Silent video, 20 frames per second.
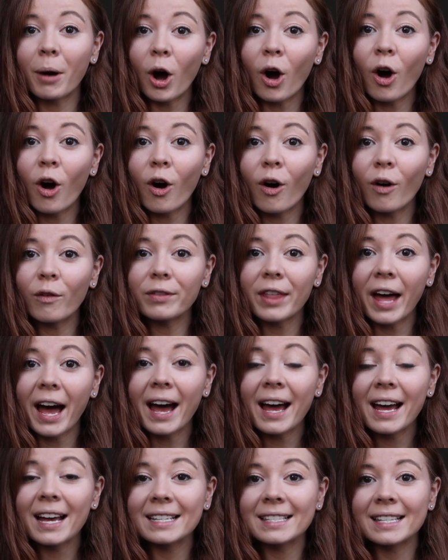part of
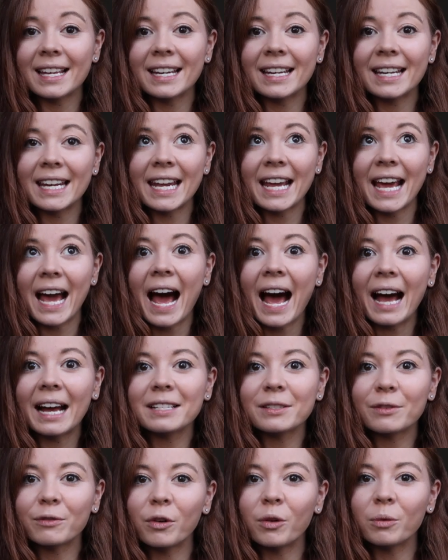that, as in it
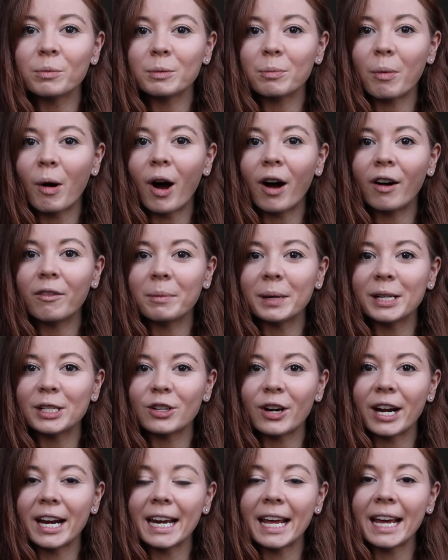has formed part of my
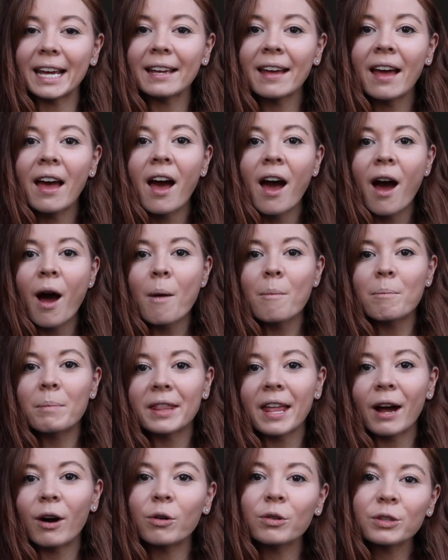training, but
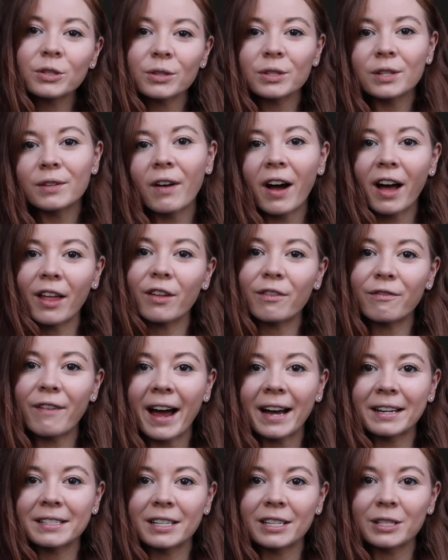there are all sorts of other
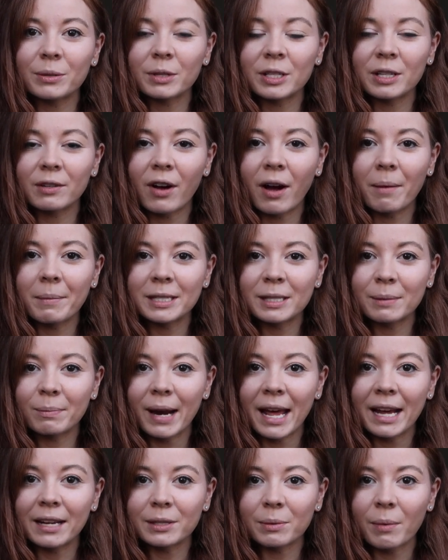factors which have come into
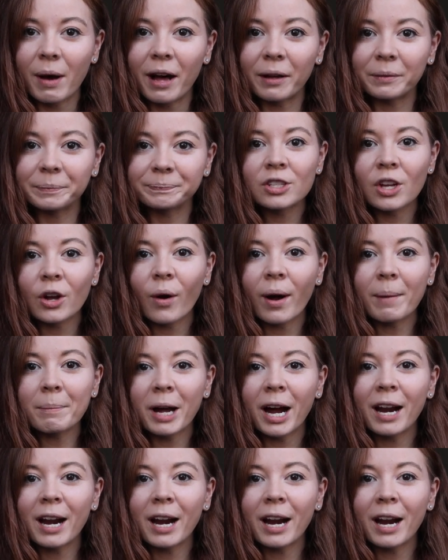play as well. So I'm